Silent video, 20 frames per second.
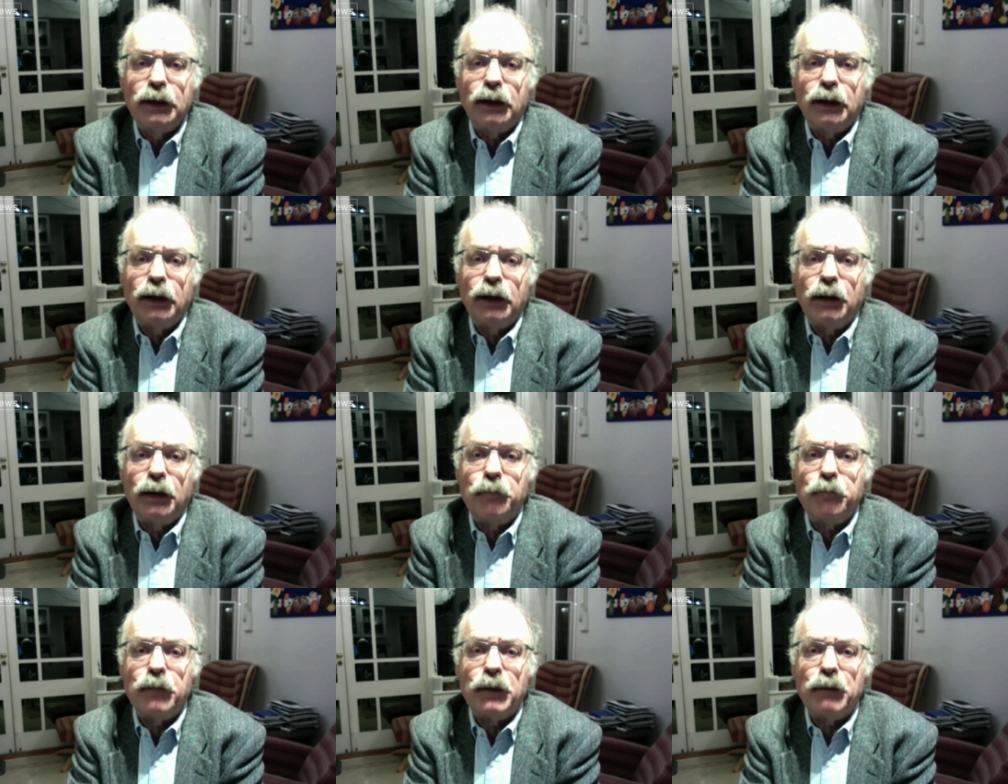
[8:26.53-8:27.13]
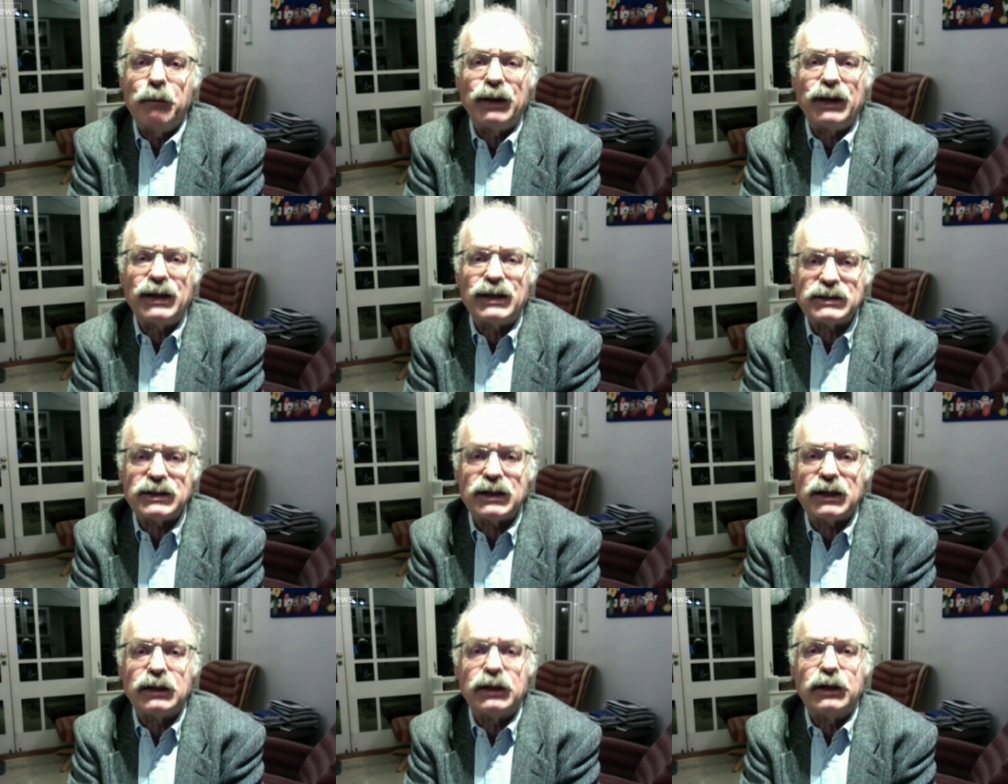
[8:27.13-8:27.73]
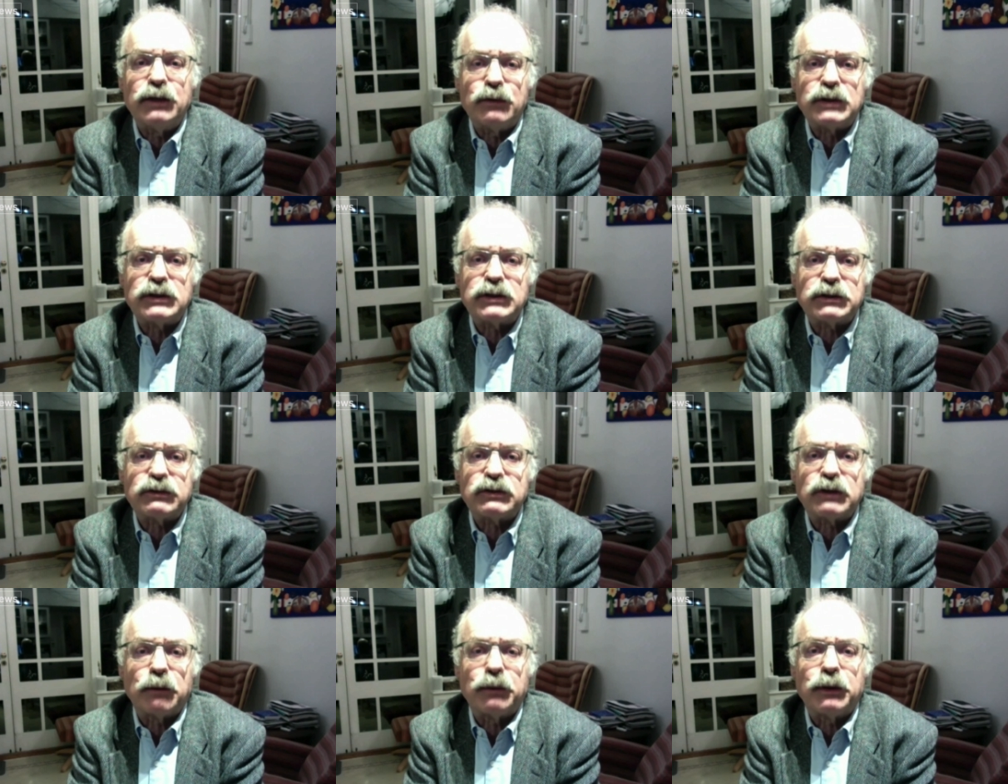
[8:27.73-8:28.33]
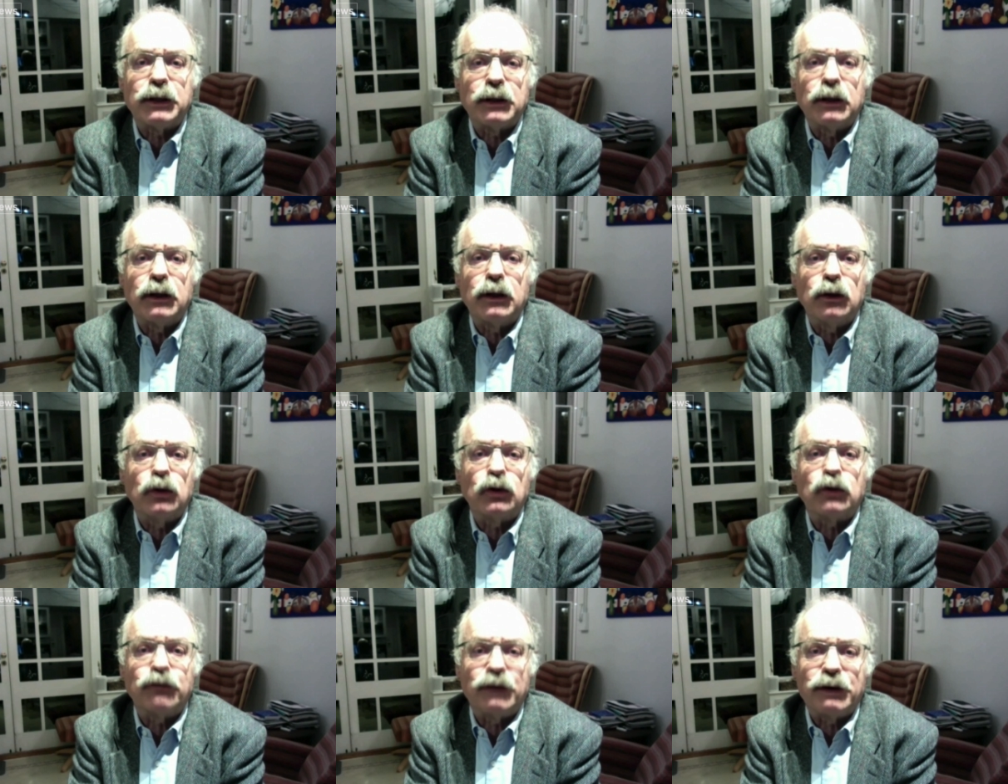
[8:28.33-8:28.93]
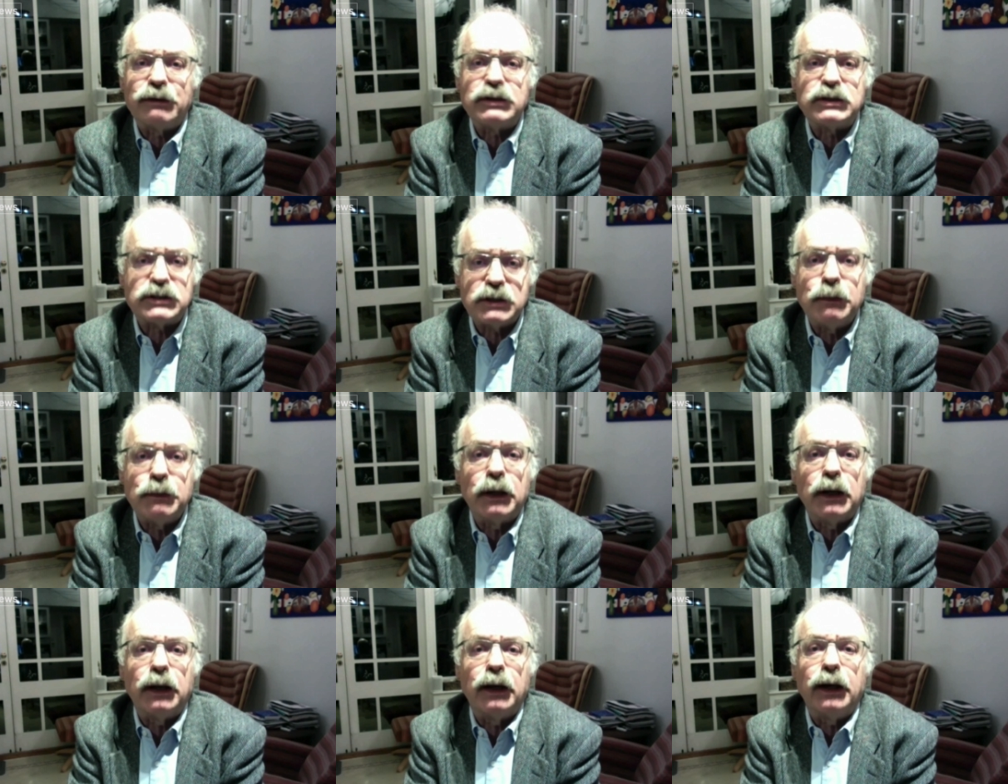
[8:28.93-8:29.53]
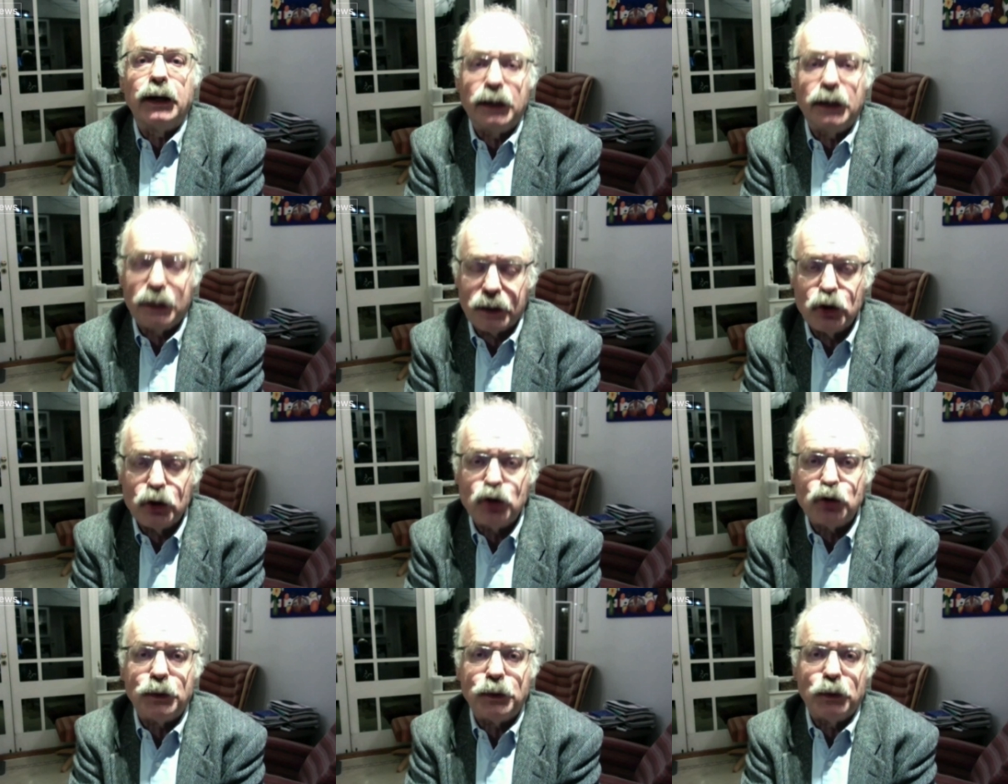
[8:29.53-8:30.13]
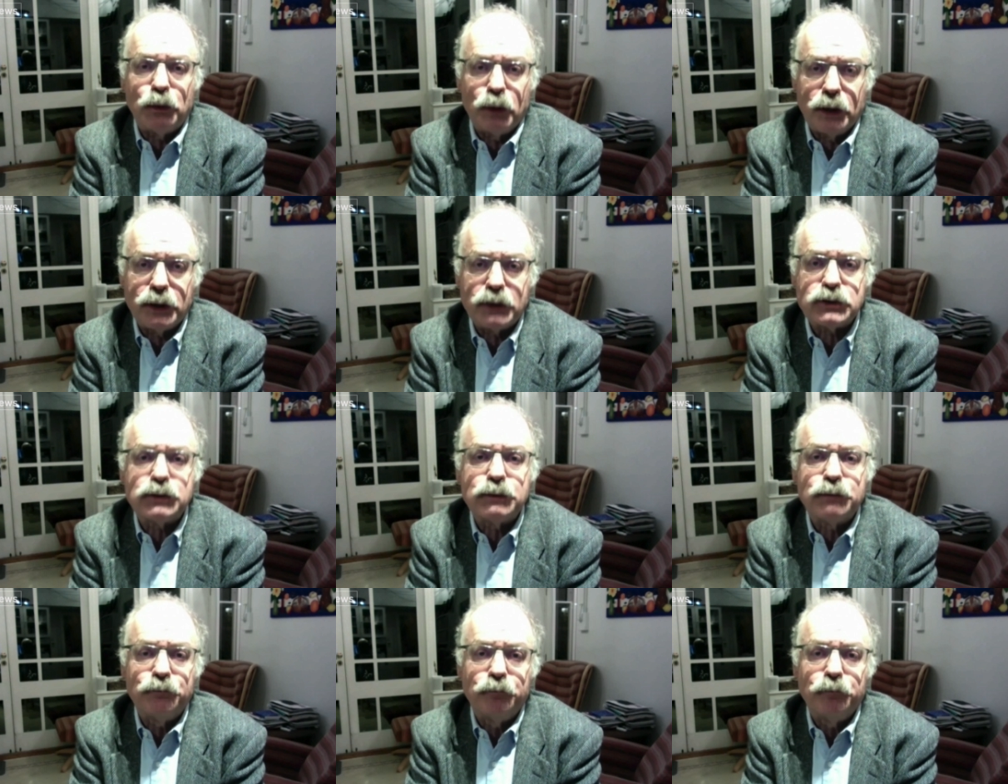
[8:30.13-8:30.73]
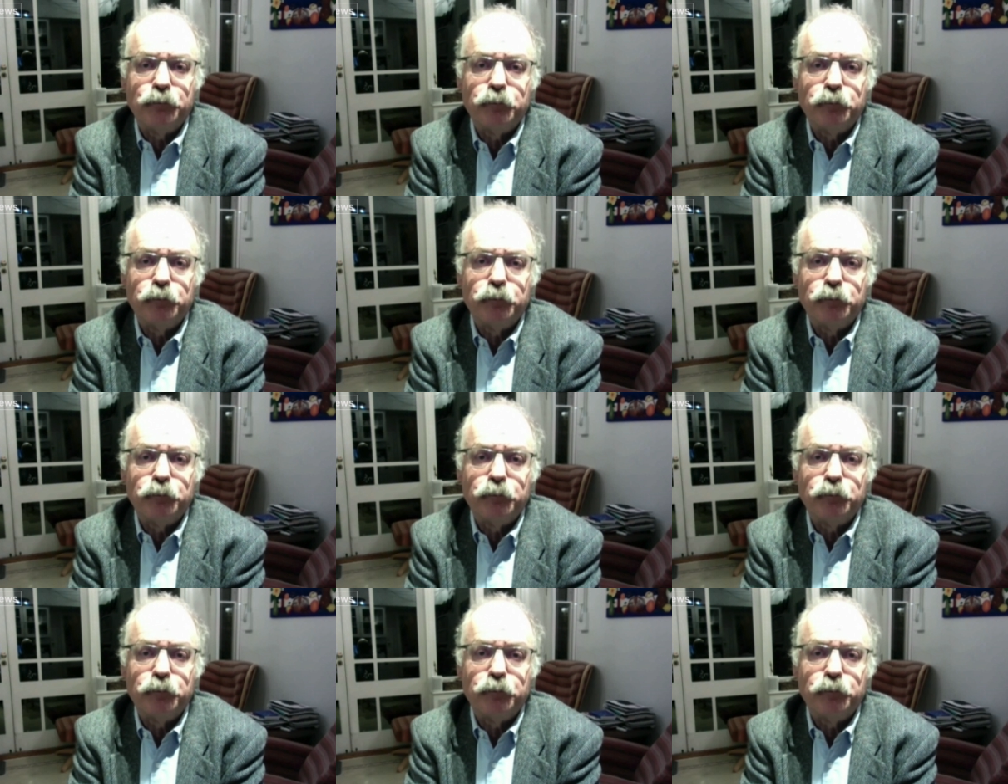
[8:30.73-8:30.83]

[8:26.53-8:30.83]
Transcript: um, but there's certainly a risk of something that looks very similar and it could be worse.